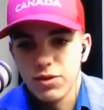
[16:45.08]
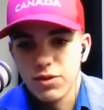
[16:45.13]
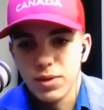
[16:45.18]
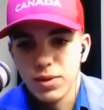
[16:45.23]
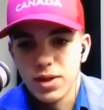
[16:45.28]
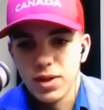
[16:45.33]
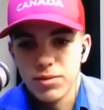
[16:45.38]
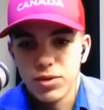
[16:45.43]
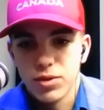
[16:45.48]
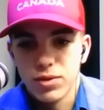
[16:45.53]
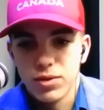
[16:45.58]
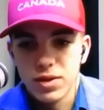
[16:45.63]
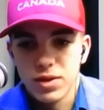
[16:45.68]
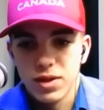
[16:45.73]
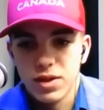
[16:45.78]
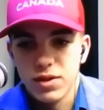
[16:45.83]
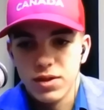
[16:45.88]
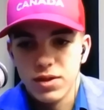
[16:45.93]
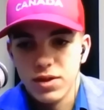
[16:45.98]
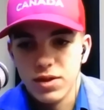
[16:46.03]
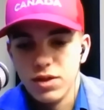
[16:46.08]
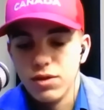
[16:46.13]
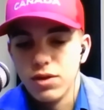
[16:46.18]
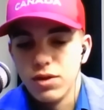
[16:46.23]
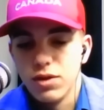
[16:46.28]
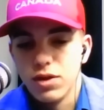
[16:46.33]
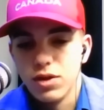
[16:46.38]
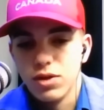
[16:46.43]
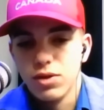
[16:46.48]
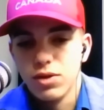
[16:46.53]
and that's what I'm going to continue
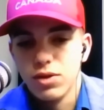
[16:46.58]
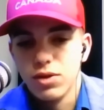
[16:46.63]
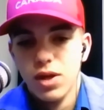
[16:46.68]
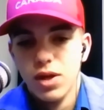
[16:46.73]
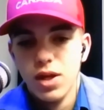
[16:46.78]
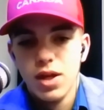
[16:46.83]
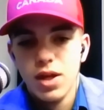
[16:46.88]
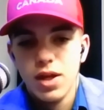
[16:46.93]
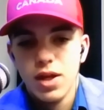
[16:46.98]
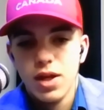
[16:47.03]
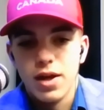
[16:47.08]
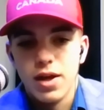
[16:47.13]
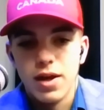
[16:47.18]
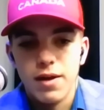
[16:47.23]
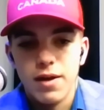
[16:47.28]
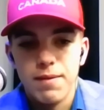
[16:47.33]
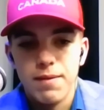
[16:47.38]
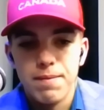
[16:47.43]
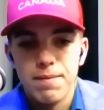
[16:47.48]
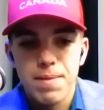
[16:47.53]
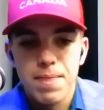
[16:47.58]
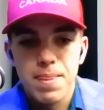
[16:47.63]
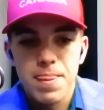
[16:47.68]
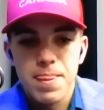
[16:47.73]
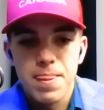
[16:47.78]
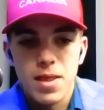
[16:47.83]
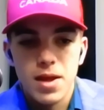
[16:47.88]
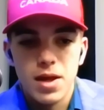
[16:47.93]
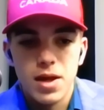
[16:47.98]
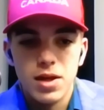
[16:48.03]
to do.
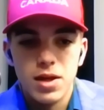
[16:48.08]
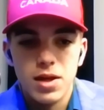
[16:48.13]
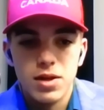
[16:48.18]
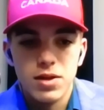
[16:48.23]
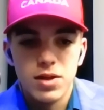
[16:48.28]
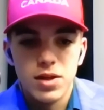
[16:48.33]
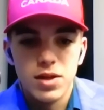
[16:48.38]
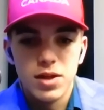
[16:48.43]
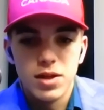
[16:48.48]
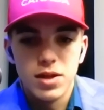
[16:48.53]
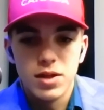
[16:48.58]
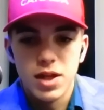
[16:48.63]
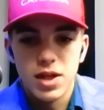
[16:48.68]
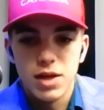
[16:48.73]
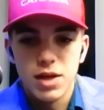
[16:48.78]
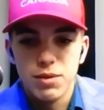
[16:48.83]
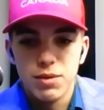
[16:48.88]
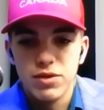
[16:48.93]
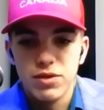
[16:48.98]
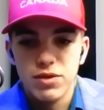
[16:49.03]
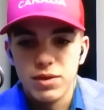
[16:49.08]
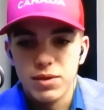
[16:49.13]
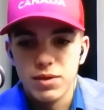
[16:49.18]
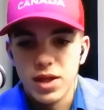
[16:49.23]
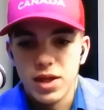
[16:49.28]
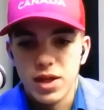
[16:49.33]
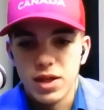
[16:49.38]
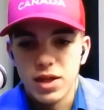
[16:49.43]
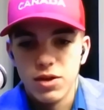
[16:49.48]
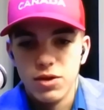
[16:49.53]
We'll see
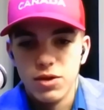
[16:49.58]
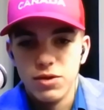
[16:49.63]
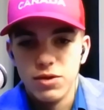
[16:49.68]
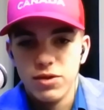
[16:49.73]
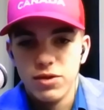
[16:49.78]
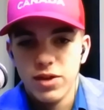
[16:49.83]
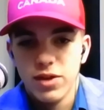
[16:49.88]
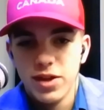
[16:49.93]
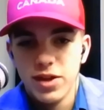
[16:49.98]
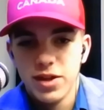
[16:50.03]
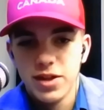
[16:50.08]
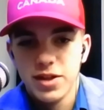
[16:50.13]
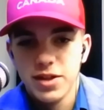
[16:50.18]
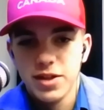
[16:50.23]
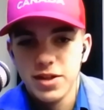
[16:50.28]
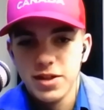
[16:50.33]
where that goes.